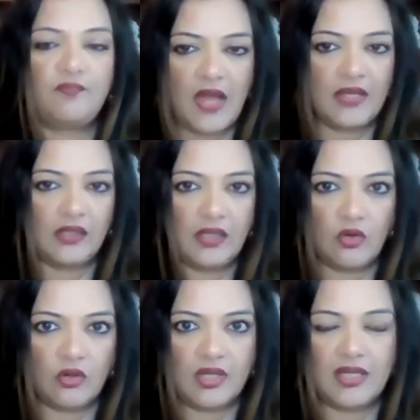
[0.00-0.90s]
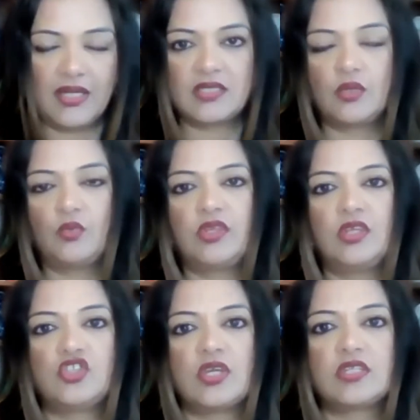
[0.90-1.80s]
filing or connecting with
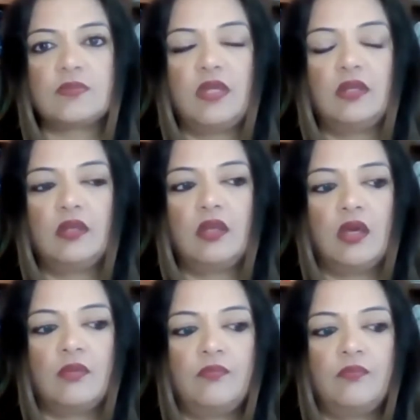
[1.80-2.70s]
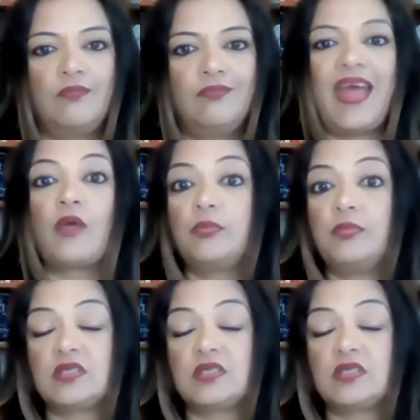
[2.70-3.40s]
the adjustment, that would be